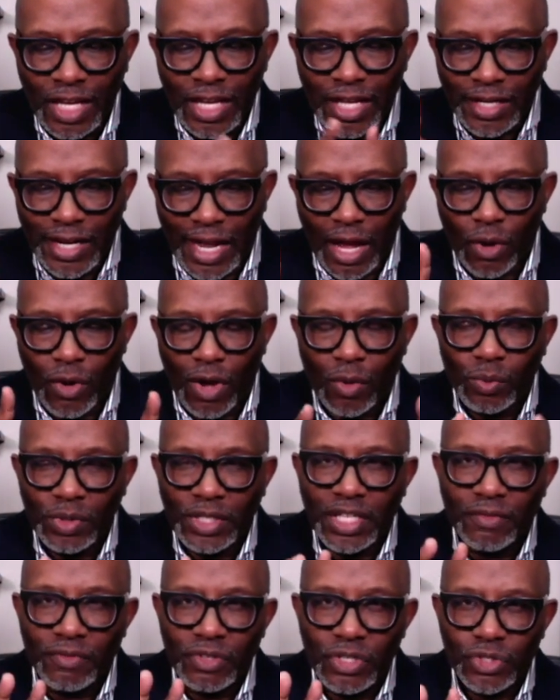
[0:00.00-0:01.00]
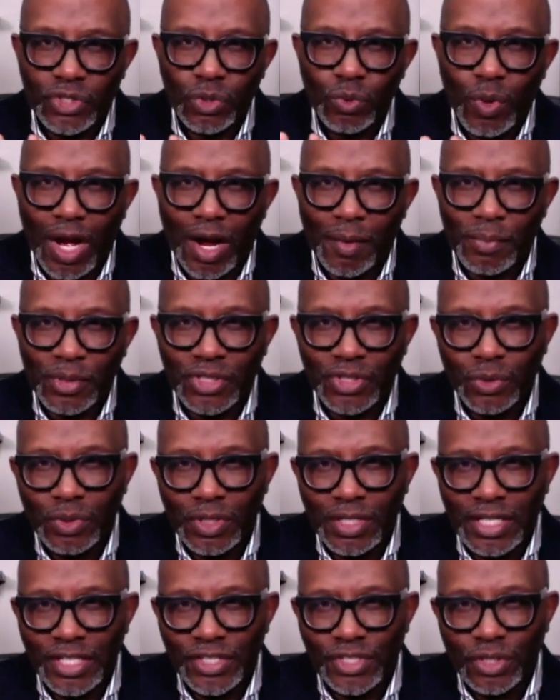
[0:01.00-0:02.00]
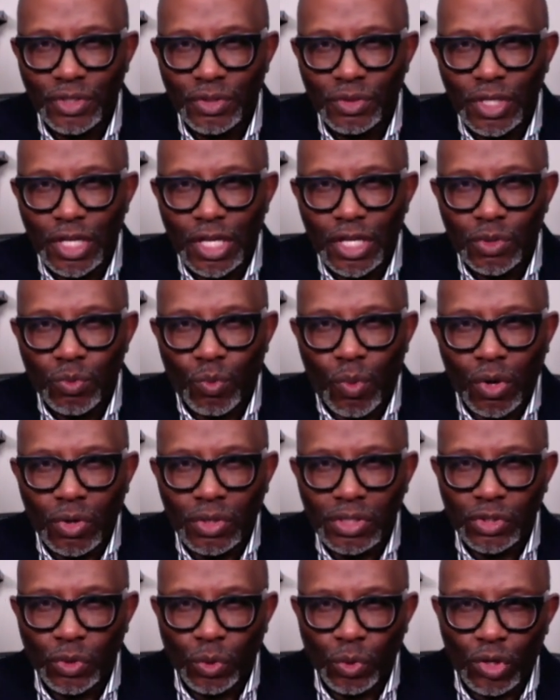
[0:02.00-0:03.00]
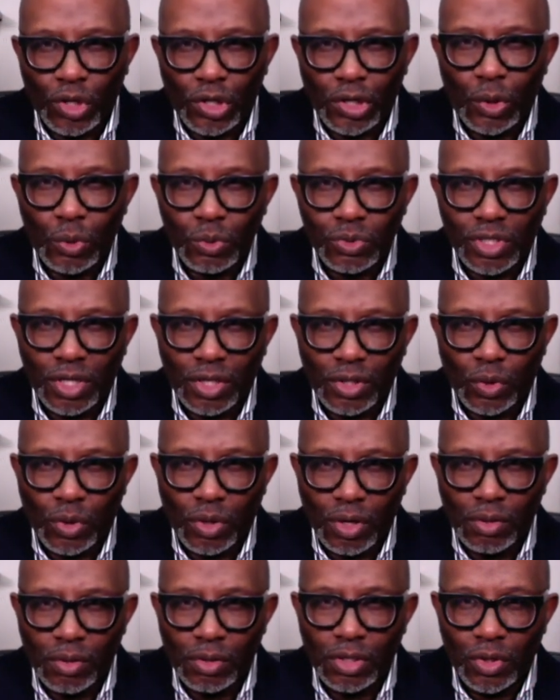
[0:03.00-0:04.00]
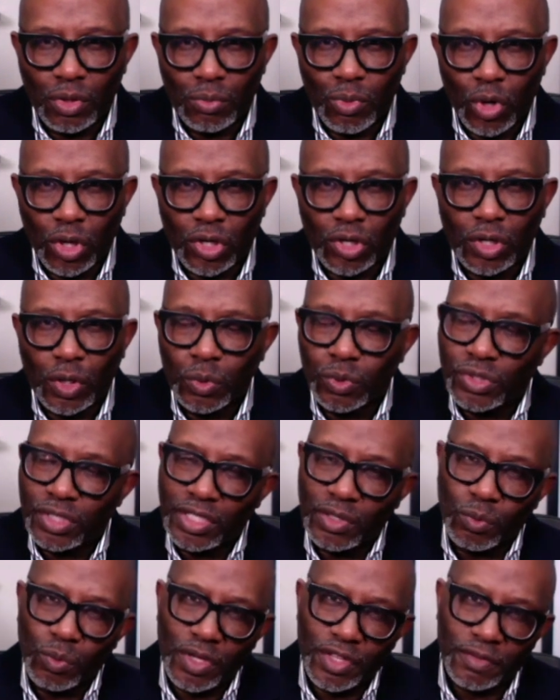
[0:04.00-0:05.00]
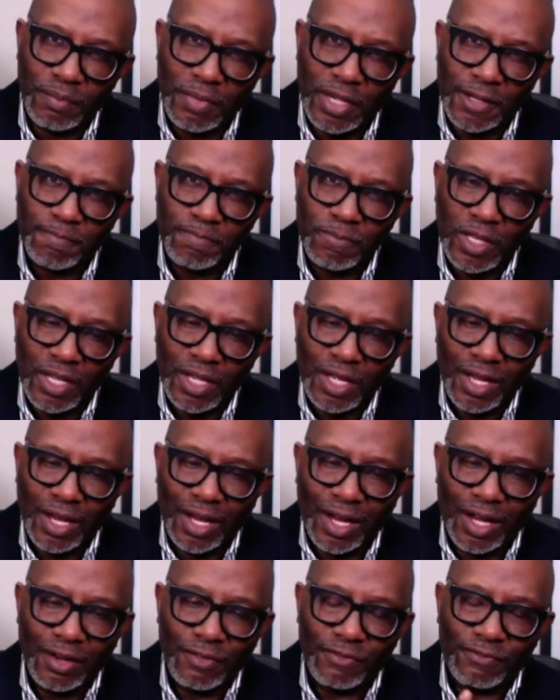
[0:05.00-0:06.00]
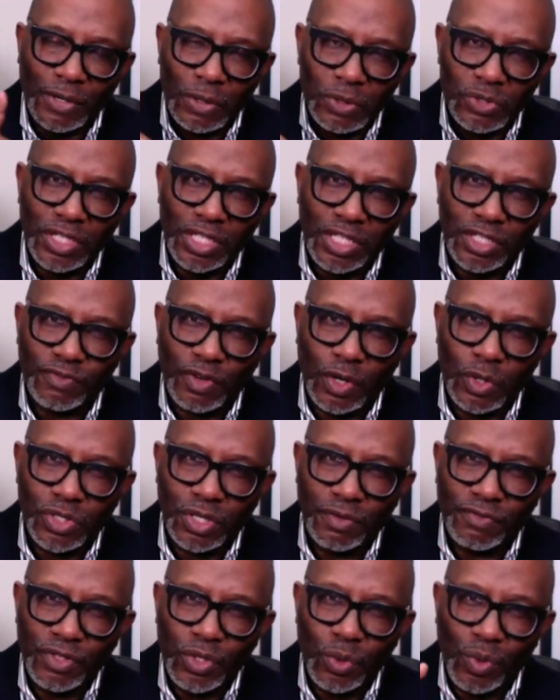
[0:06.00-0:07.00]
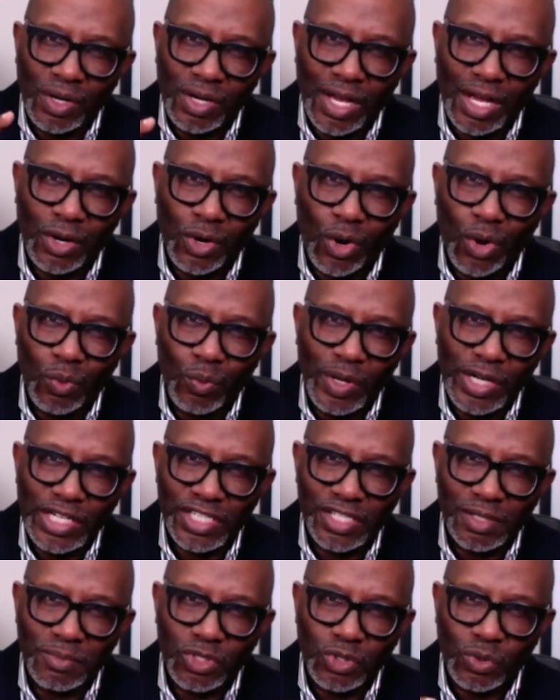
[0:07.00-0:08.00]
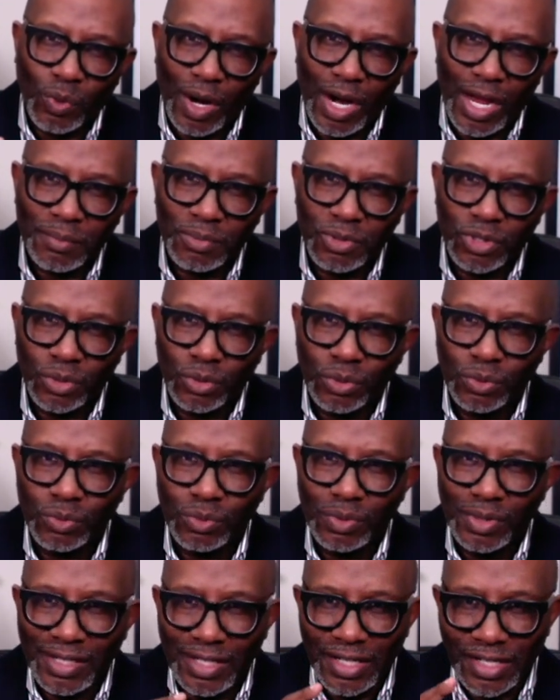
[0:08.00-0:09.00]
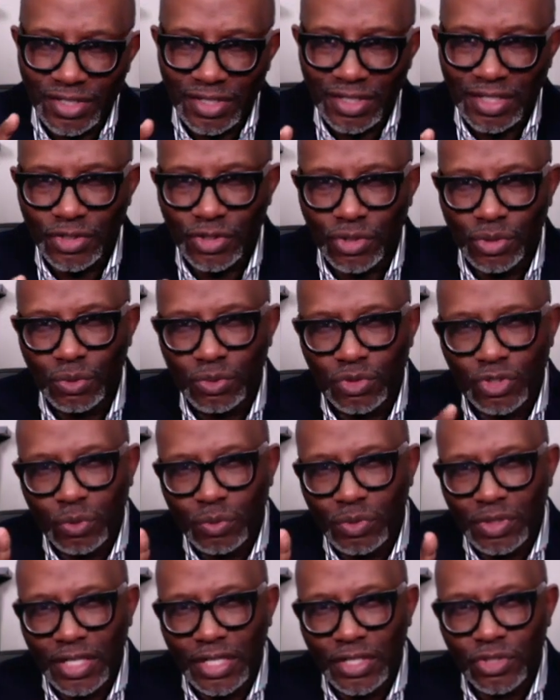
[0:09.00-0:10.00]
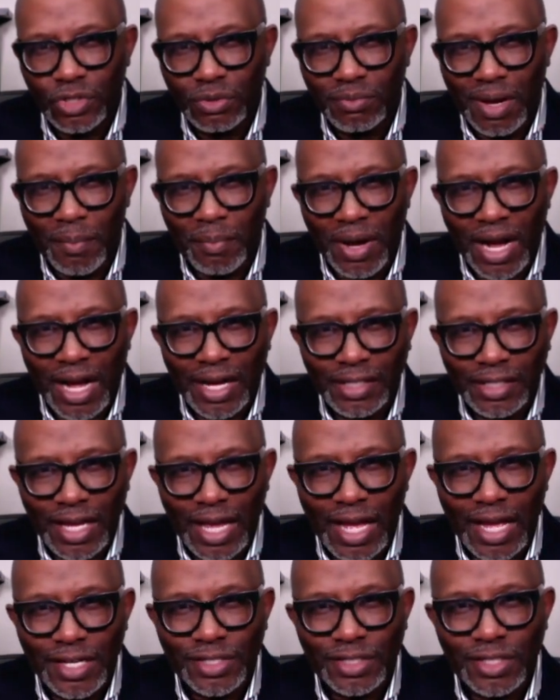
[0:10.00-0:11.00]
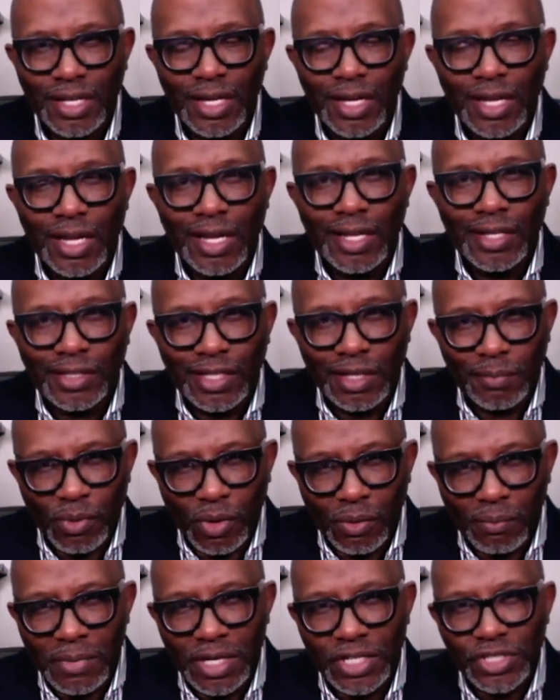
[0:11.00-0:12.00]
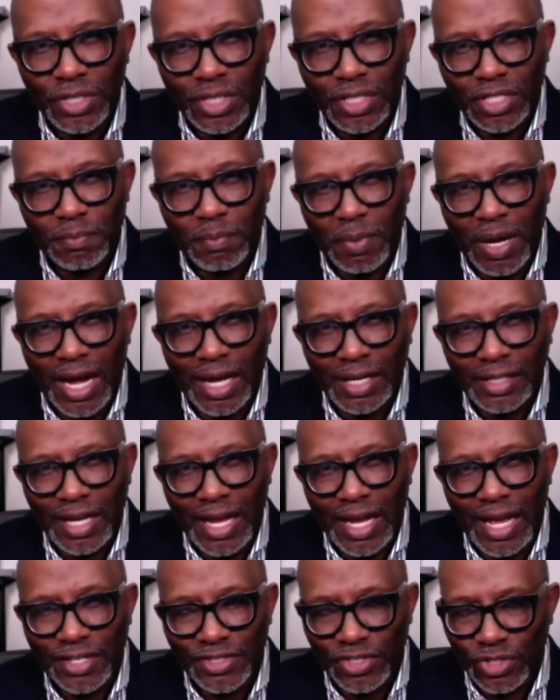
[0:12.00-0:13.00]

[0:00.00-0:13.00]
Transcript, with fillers: Now, I want to give you two opportunities to, to walk a little close, a little more closely with me. Uh, first things first, if you are not already subscribed to, listening to, tuned into my podcast, the Permissions Podcast.